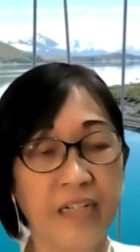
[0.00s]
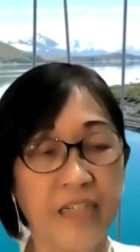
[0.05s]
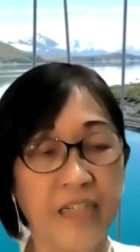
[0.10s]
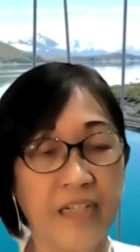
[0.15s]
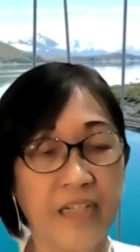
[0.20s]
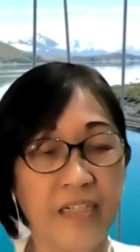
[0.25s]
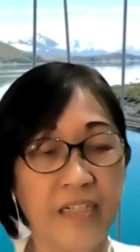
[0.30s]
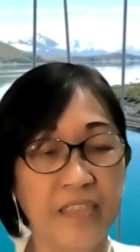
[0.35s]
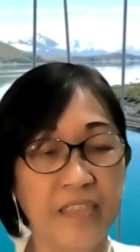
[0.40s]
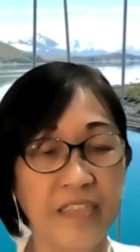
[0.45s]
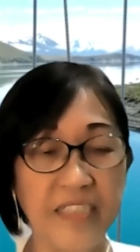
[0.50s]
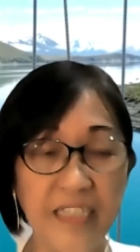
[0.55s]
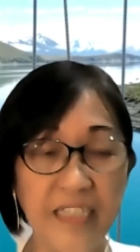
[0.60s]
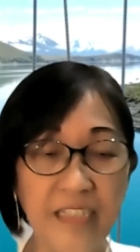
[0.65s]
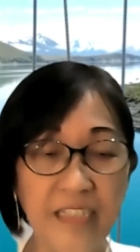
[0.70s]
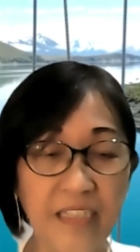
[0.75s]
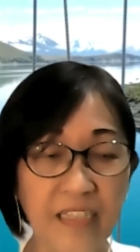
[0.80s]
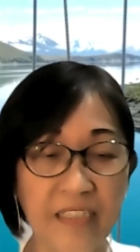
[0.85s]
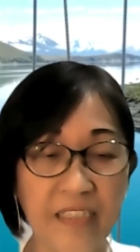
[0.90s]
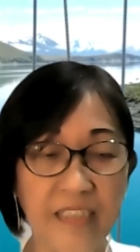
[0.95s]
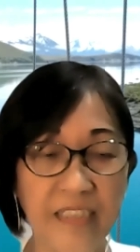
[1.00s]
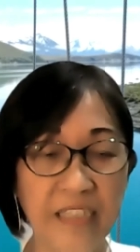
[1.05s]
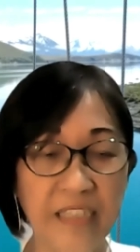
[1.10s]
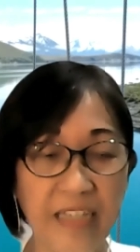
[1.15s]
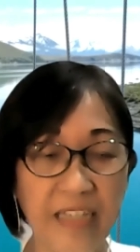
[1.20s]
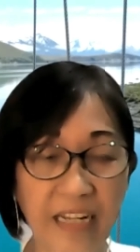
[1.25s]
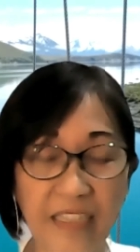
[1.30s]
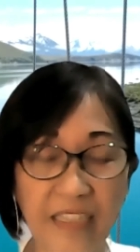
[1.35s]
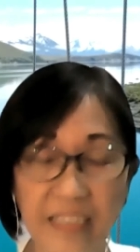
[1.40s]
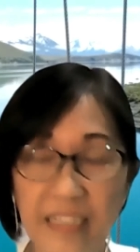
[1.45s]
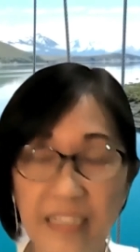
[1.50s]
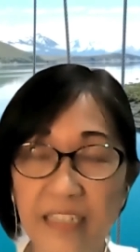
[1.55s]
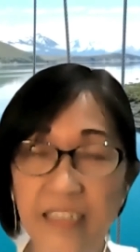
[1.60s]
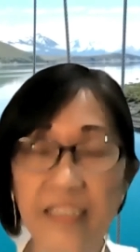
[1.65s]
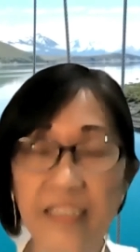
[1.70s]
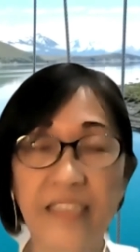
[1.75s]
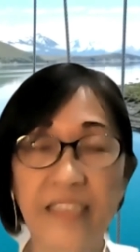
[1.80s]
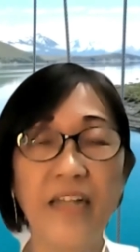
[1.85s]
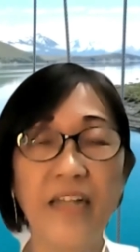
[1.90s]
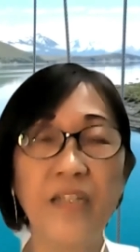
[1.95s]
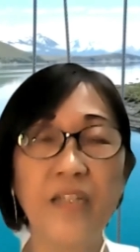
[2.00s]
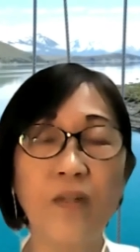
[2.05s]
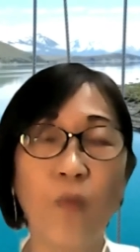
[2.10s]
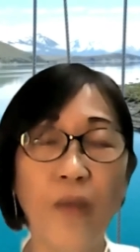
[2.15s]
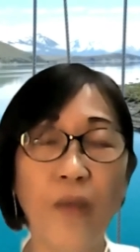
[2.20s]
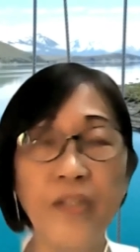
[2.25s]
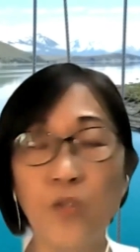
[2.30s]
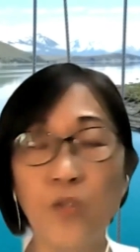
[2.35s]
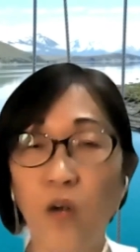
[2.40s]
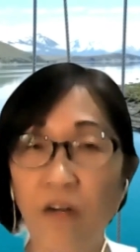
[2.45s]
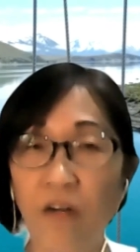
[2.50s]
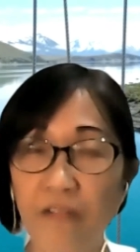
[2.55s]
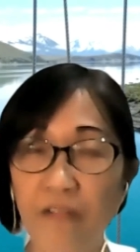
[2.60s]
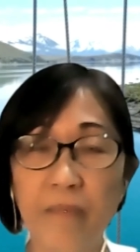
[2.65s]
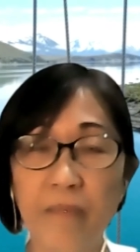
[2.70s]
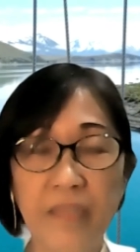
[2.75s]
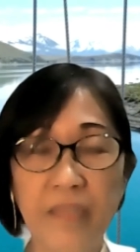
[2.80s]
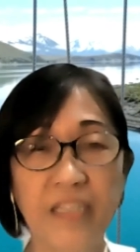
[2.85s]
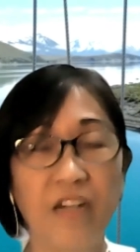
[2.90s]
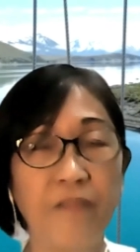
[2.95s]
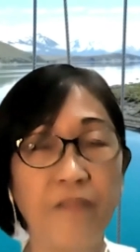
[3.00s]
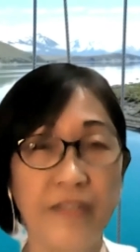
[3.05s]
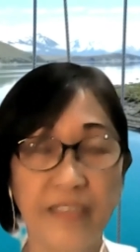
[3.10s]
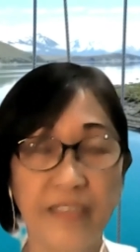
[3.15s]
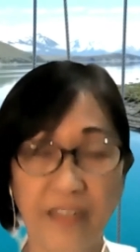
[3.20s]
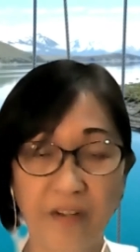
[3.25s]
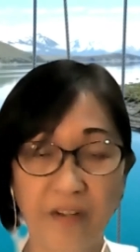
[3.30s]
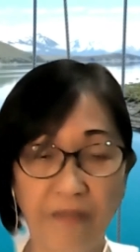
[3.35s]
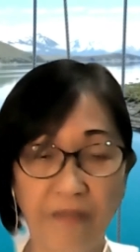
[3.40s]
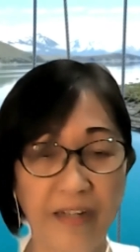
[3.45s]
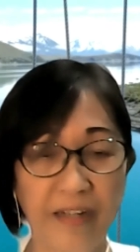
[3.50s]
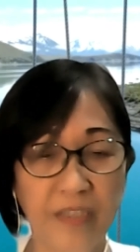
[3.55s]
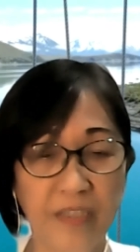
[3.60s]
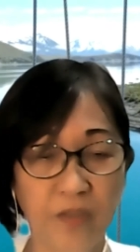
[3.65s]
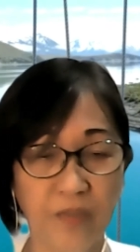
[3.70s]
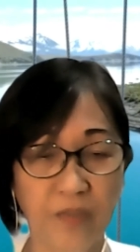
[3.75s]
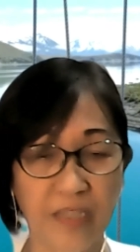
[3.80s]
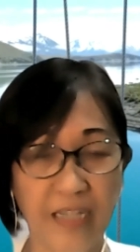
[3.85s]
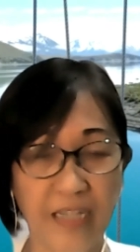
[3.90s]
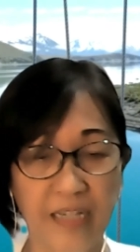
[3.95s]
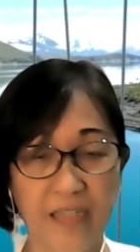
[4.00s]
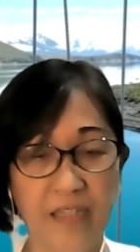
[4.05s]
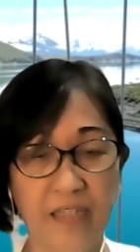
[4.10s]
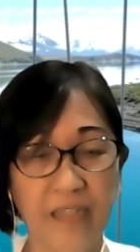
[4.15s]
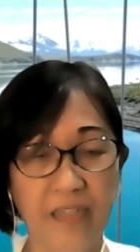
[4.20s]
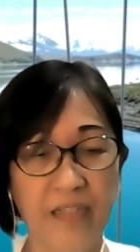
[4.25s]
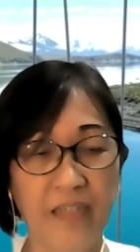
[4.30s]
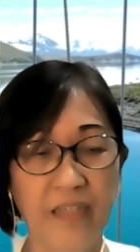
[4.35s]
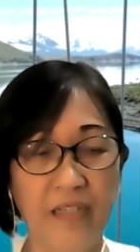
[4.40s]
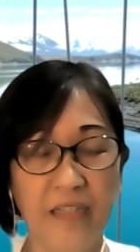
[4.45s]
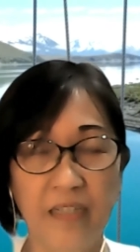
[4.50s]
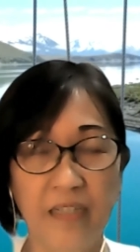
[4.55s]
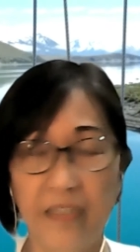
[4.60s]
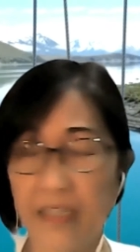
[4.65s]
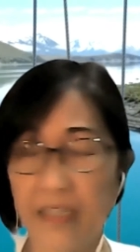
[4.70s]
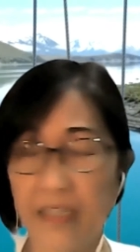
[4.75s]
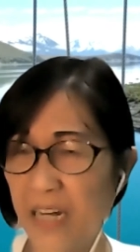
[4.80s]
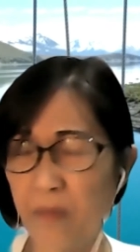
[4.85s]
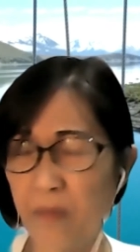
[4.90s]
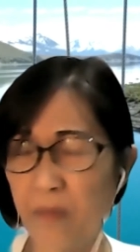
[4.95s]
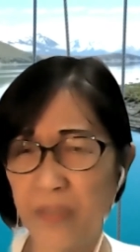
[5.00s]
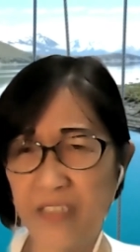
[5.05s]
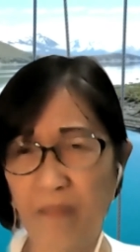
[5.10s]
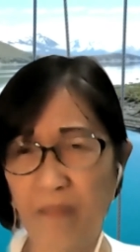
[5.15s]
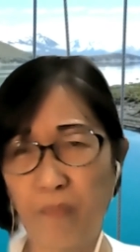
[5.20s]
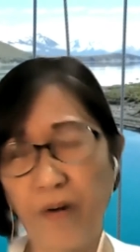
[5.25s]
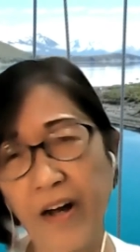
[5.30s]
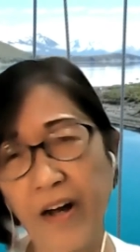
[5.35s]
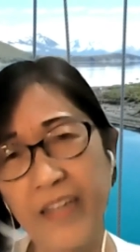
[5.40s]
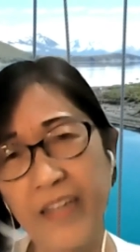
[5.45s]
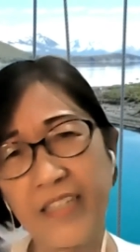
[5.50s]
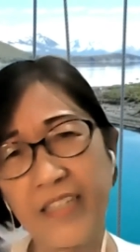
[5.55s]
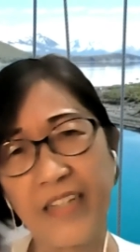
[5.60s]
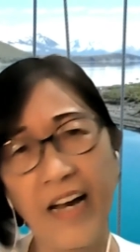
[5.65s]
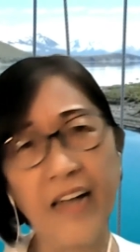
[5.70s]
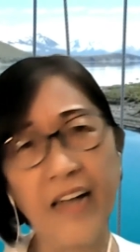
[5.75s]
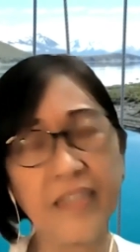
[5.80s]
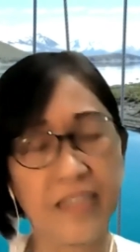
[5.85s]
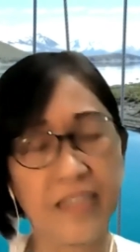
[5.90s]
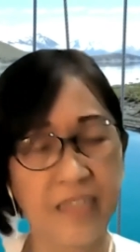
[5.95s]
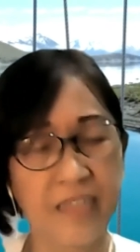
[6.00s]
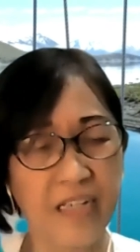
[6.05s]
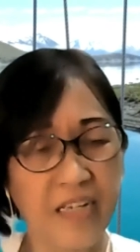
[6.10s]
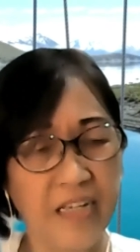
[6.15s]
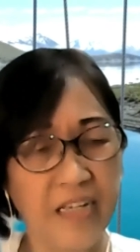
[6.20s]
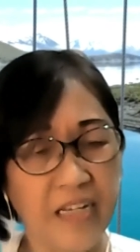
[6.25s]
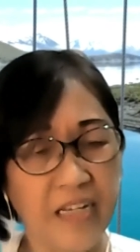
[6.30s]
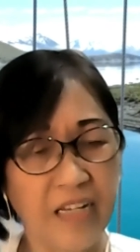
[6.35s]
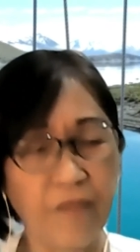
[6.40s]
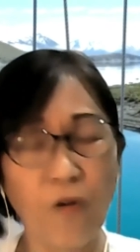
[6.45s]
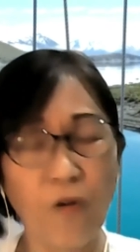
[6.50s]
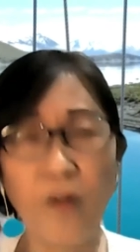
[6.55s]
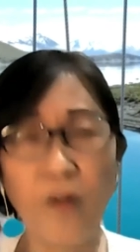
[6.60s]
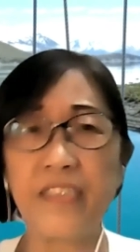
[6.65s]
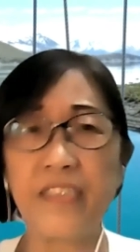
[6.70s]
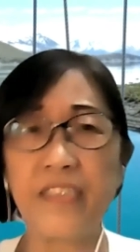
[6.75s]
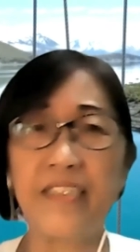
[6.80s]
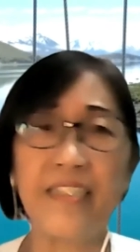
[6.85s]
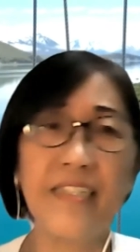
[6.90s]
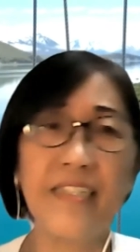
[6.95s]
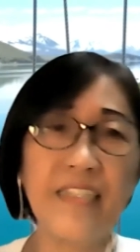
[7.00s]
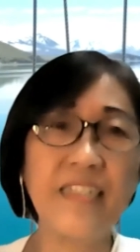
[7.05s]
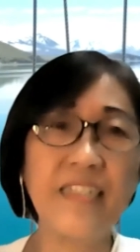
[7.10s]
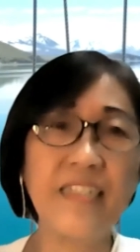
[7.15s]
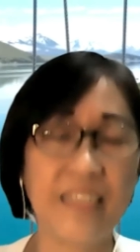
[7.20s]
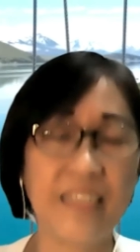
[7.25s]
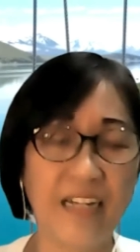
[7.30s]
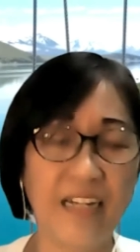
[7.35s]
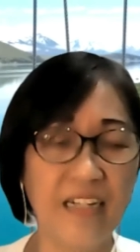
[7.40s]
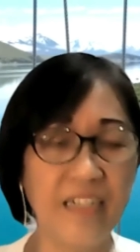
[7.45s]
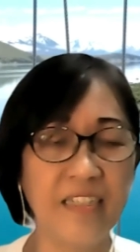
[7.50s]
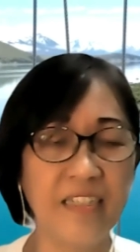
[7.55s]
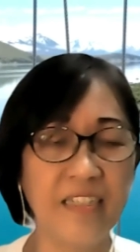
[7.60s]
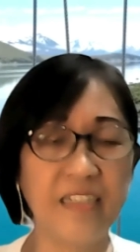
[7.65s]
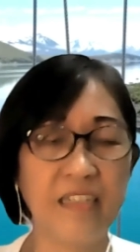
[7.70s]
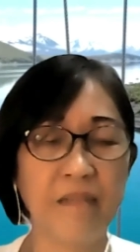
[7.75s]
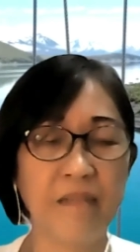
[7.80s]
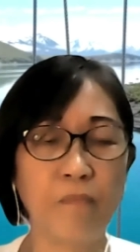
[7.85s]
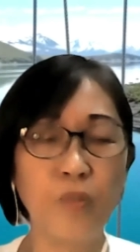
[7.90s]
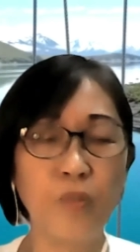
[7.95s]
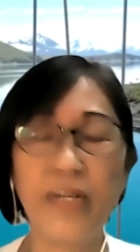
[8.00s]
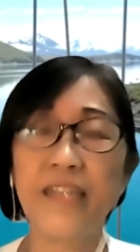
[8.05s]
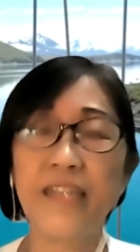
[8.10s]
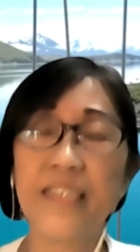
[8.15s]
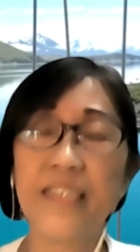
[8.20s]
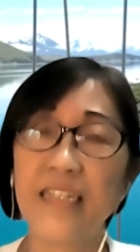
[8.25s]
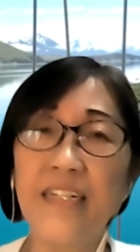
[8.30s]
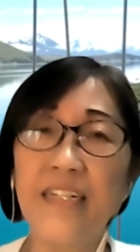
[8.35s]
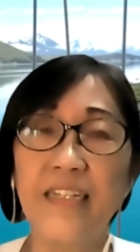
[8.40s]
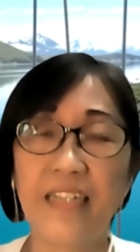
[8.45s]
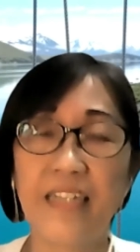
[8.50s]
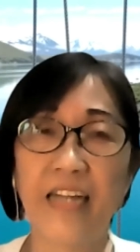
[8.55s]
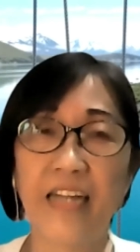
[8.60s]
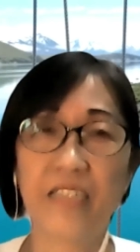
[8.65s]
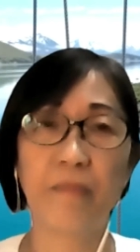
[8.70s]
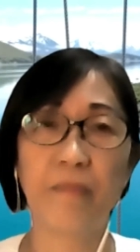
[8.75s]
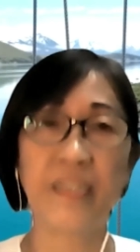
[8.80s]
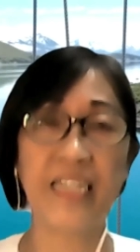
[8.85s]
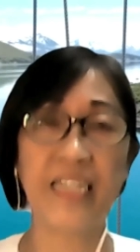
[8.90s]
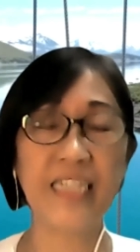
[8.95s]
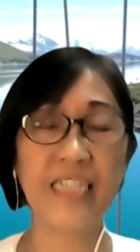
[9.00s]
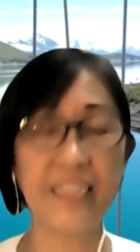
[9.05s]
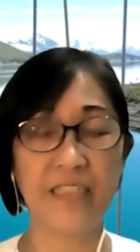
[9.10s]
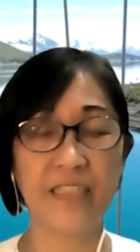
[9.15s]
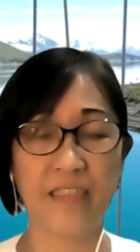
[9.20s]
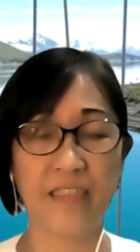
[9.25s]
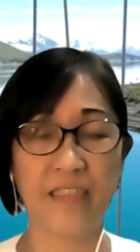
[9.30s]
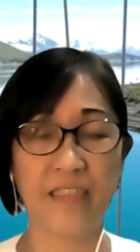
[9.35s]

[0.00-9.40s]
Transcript: The king deer then went to offer himself as sacrifice to the king. The king was surprised and asked if all the deers in the Buddha's herd had been eaten.